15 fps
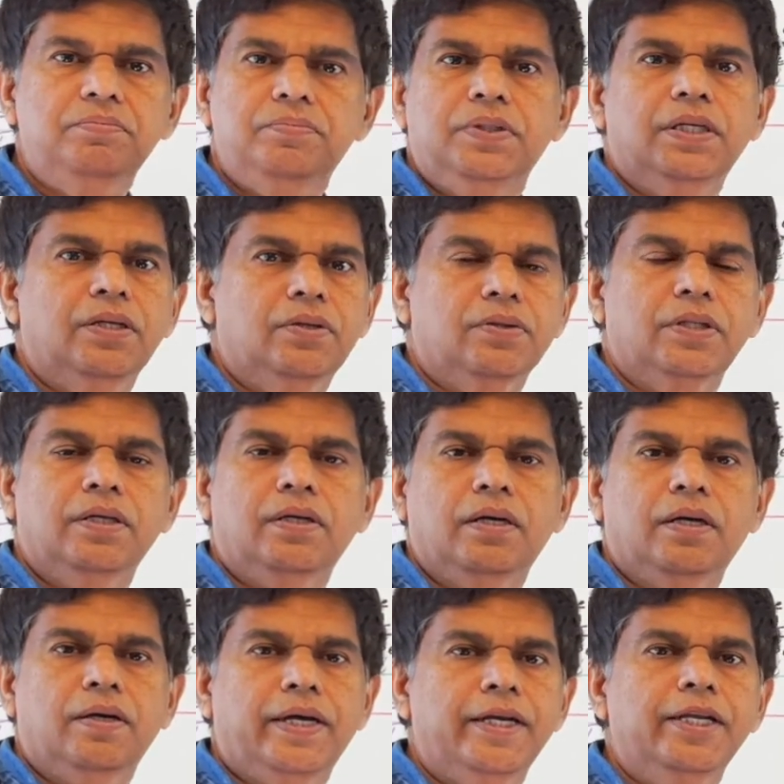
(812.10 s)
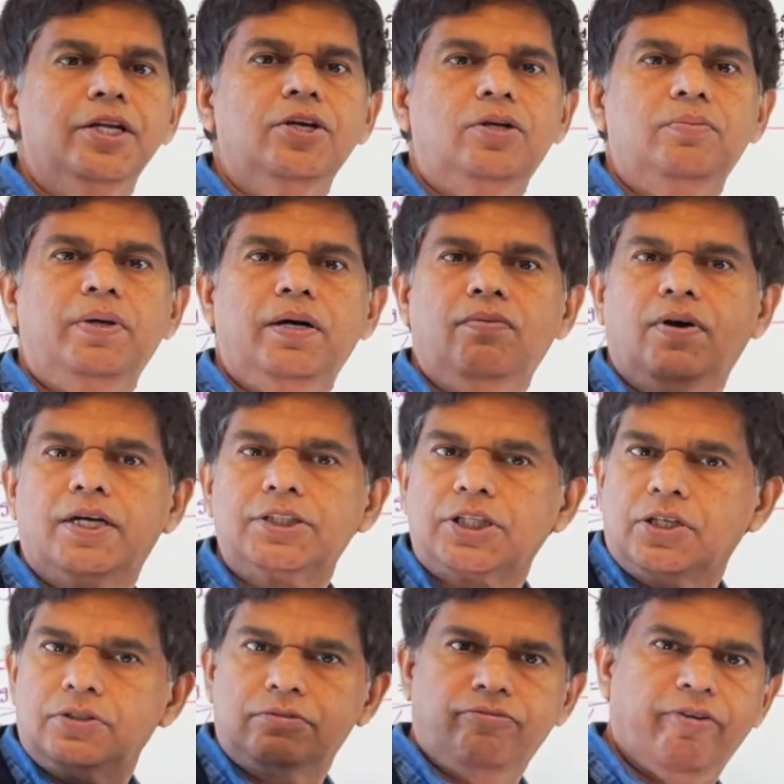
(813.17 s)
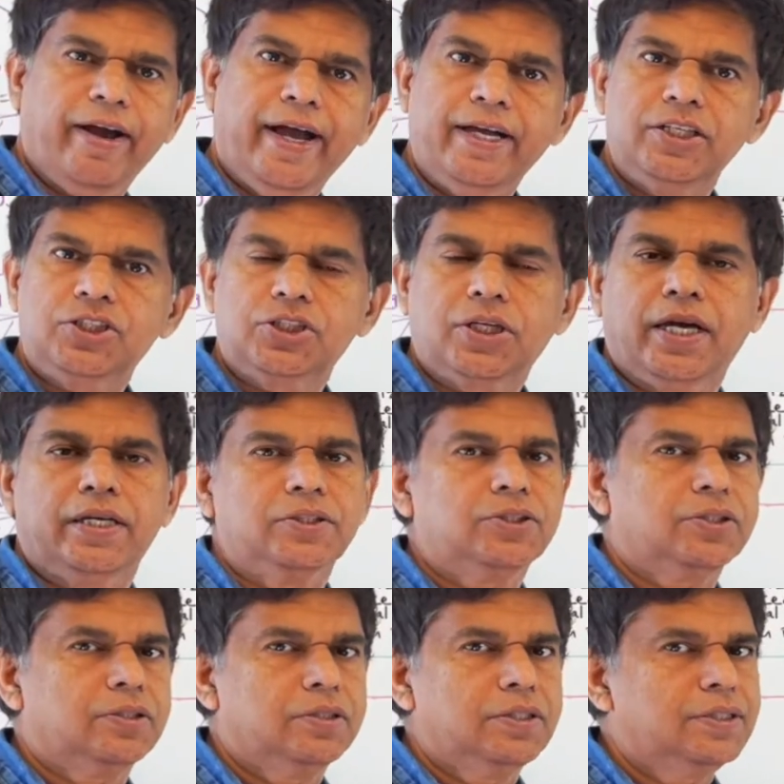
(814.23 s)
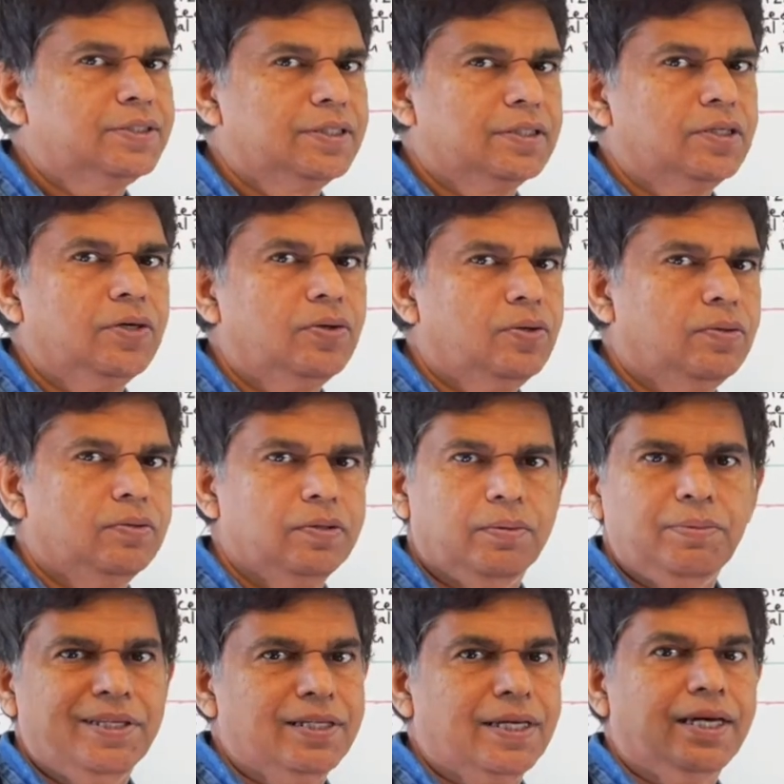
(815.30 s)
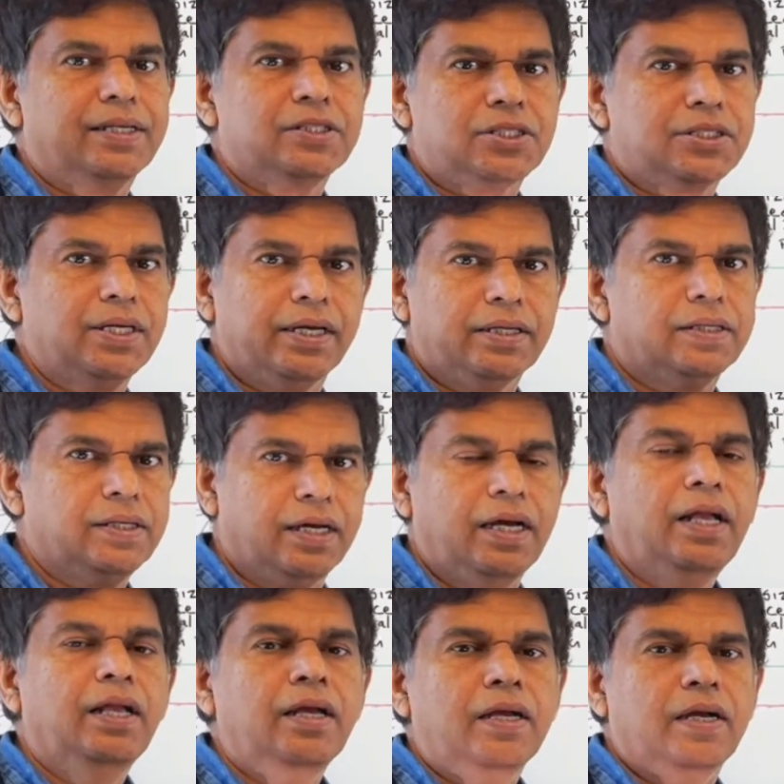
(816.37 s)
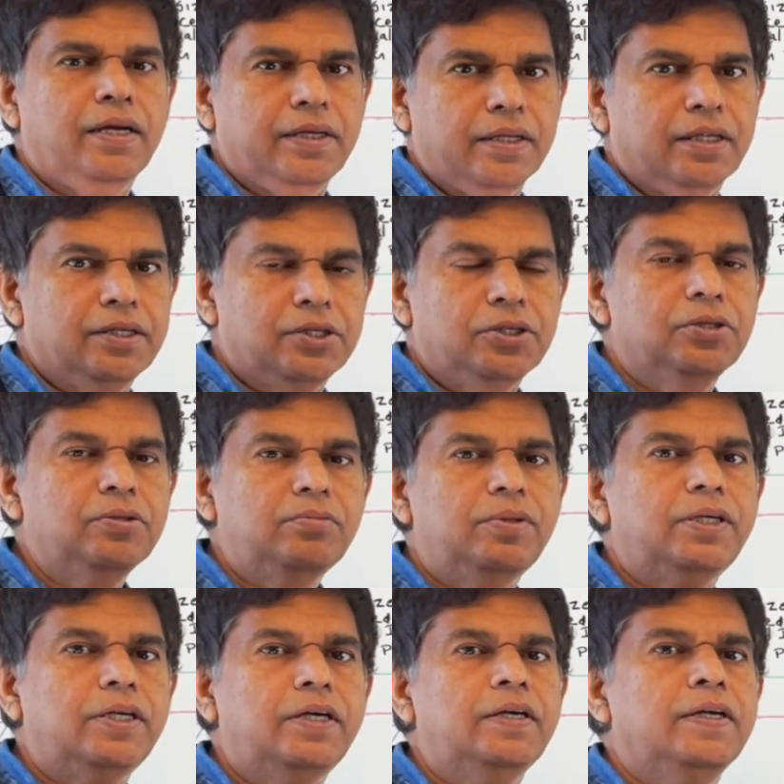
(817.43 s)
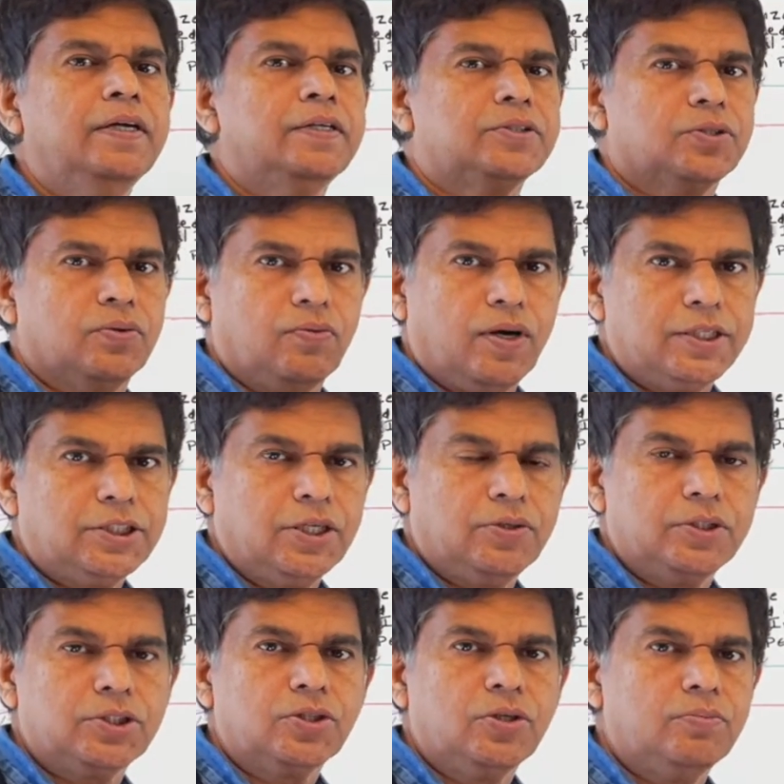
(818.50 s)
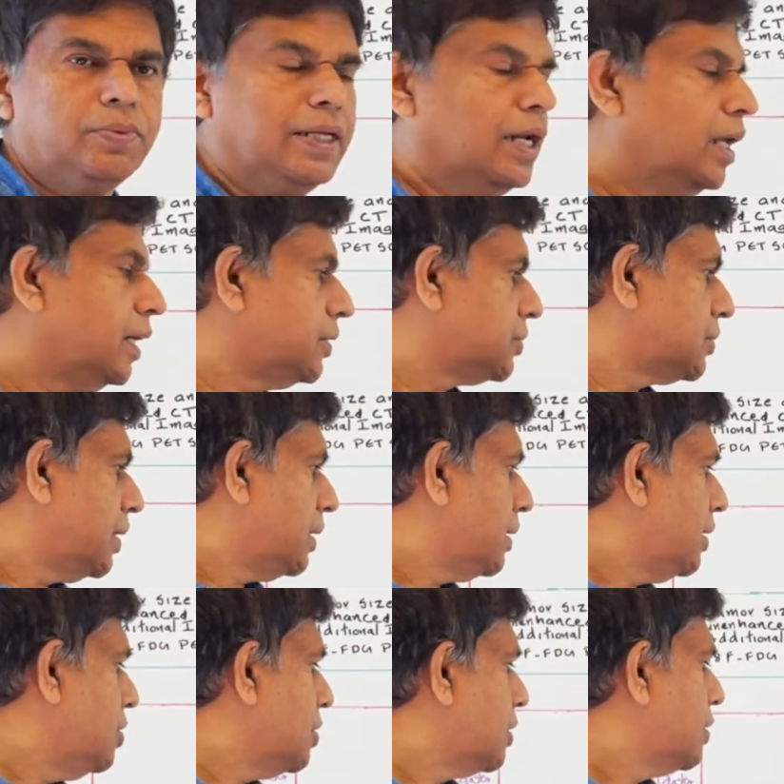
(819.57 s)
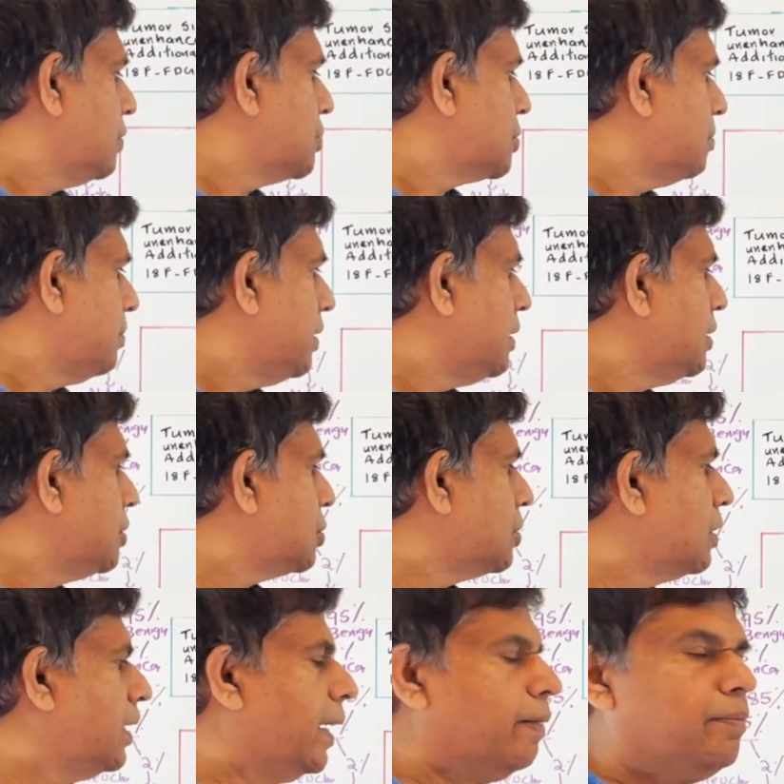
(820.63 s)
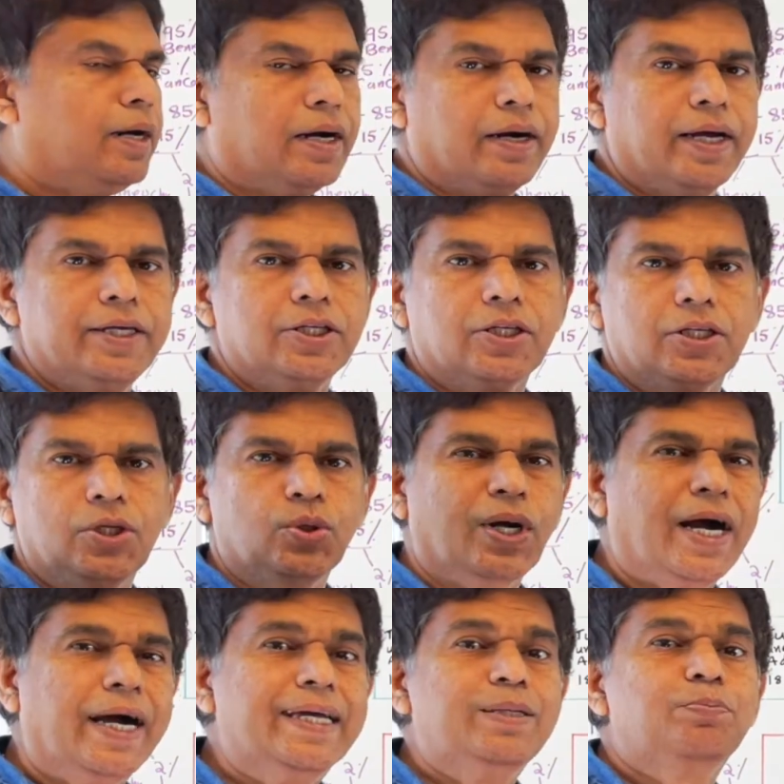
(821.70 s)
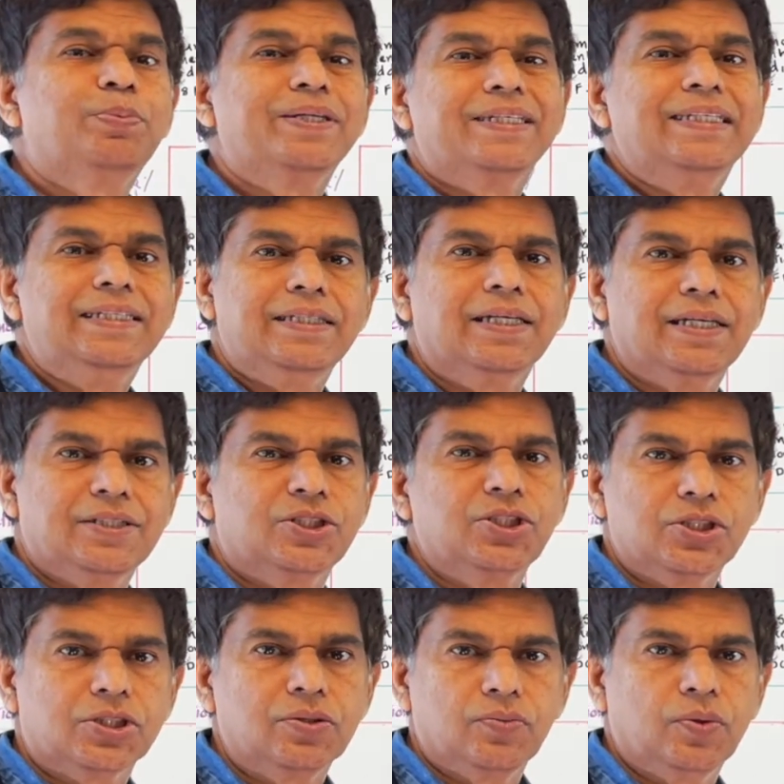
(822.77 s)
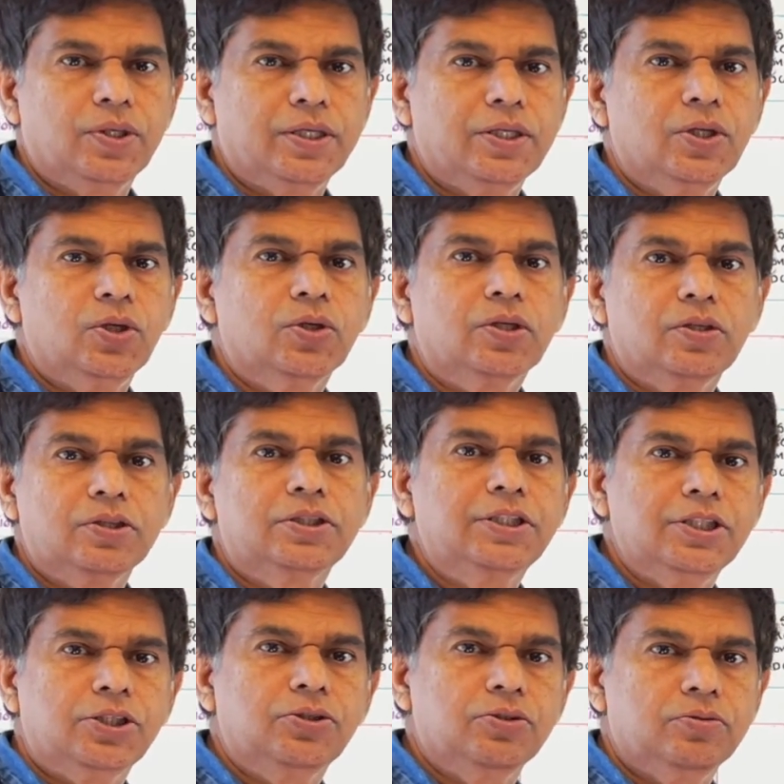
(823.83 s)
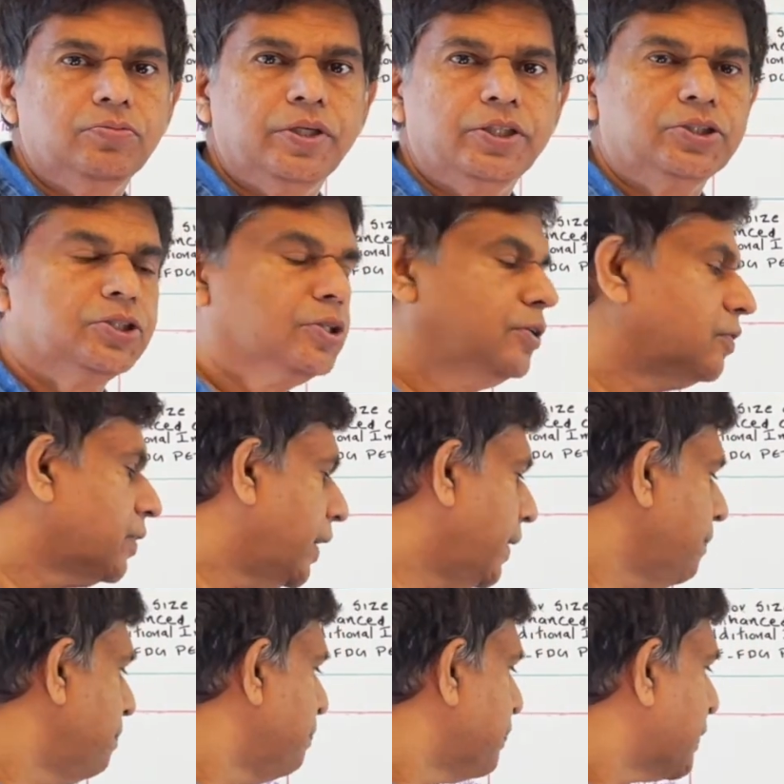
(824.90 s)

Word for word: you know, the adenoma wash out fast, cancer doesn't go, I mean, it kind of stay in the, in the tumor, so washout is going to be less, and then you can do some additional MRI, you can do hyper-intense is the word you look on T2 imaging, okay?